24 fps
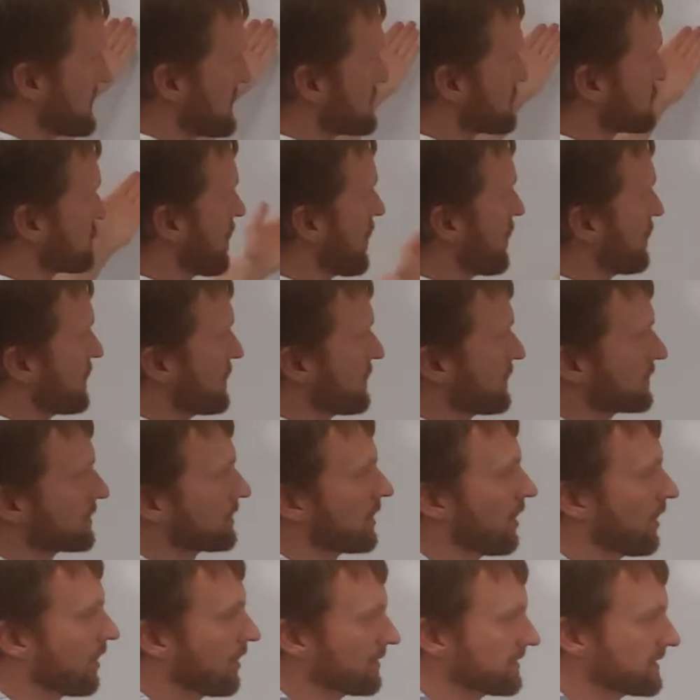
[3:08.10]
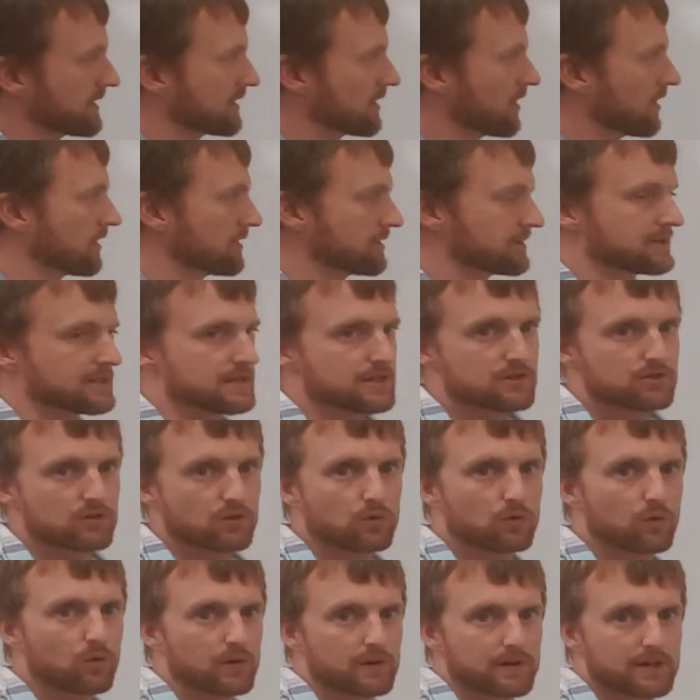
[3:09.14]
is what we would call the Cartesian
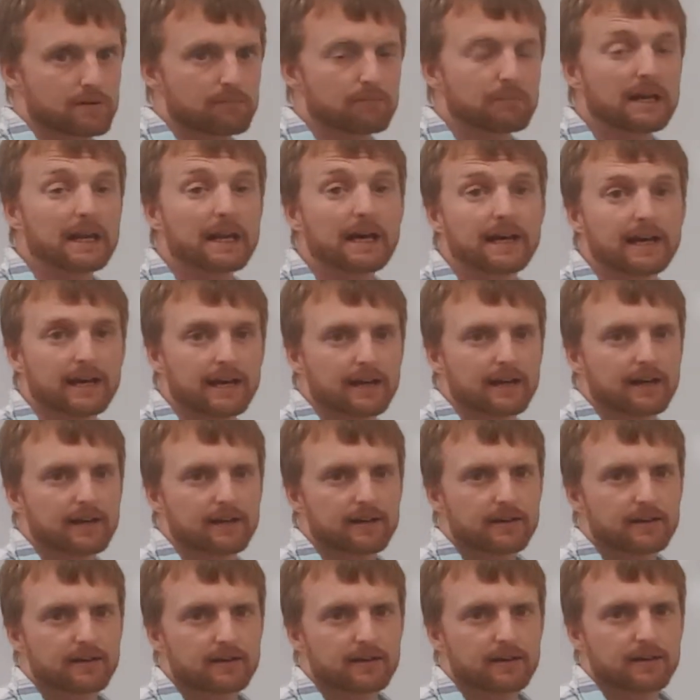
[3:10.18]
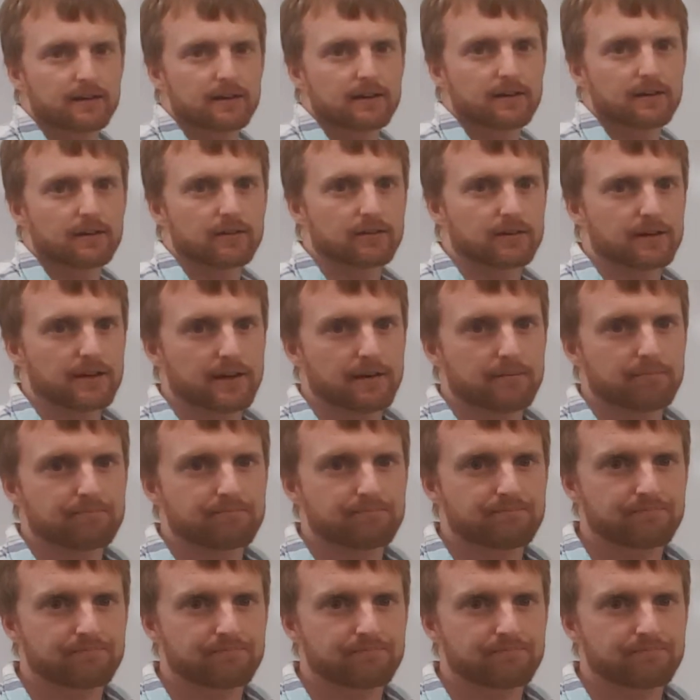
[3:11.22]
coordinate plane. Okay.